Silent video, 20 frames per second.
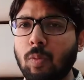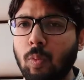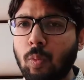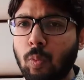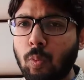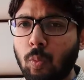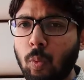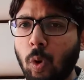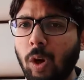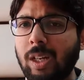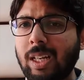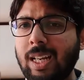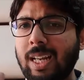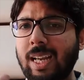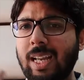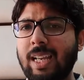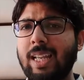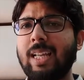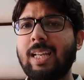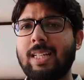What
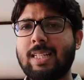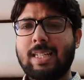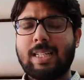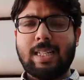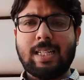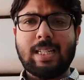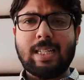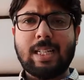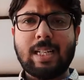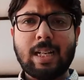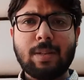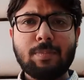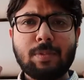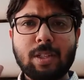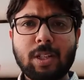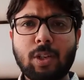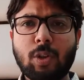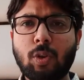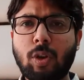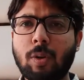color
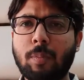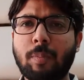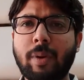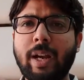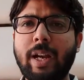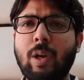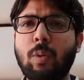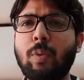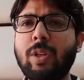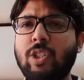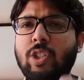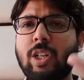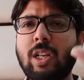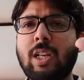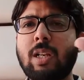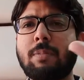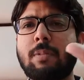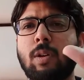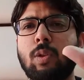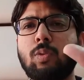comes into your mind? Which
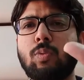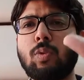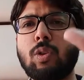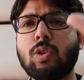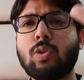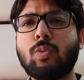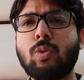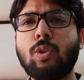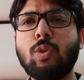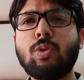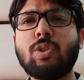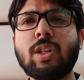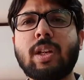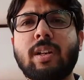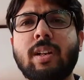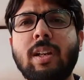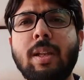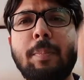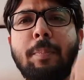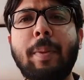color mouthwash would you
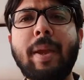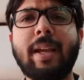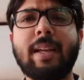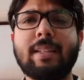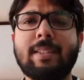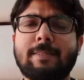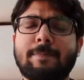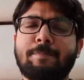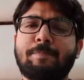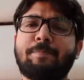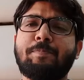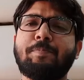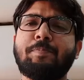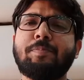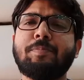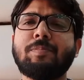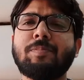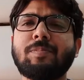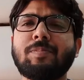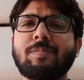generally pick?
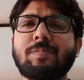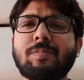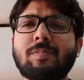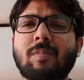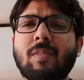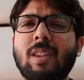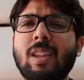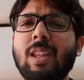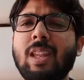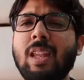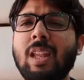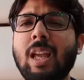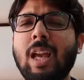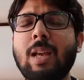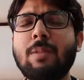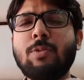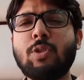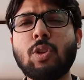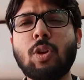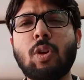
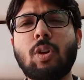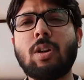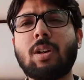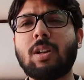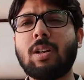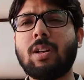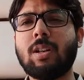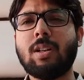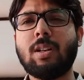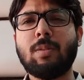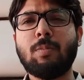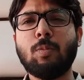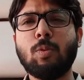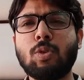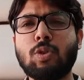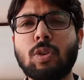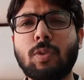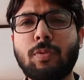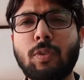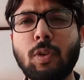I'm sure
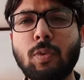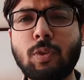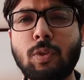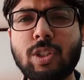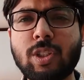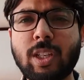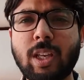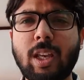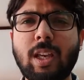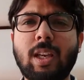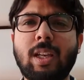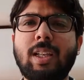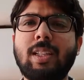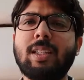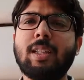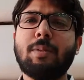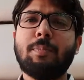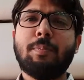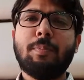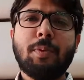most of you would say
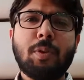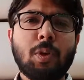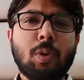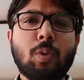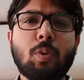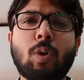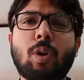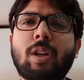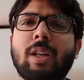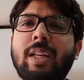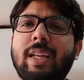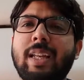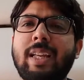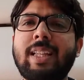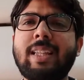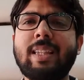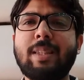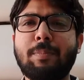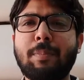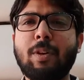either blue or
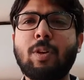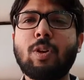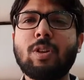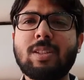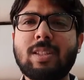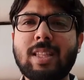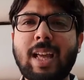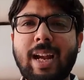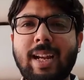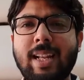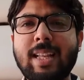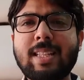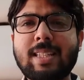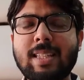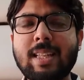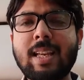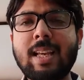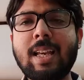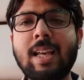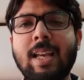green, because that
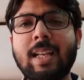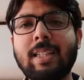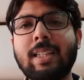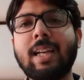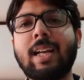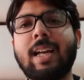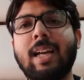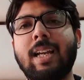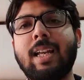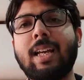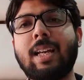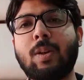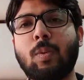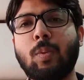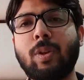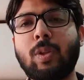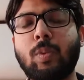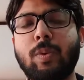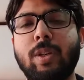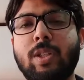is the color
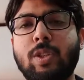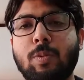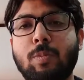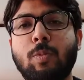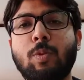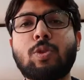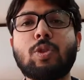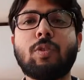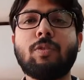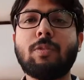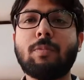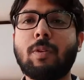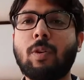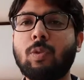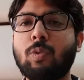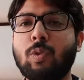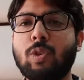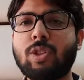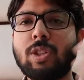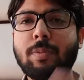with which most of the
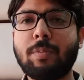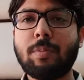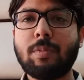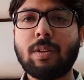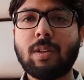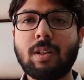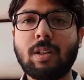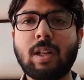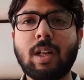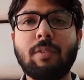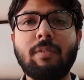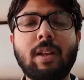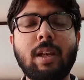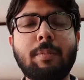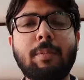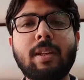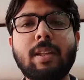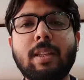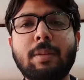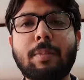mouthwash are
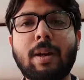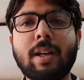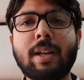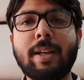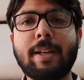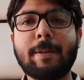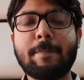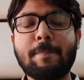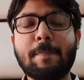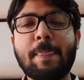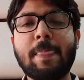available in the market.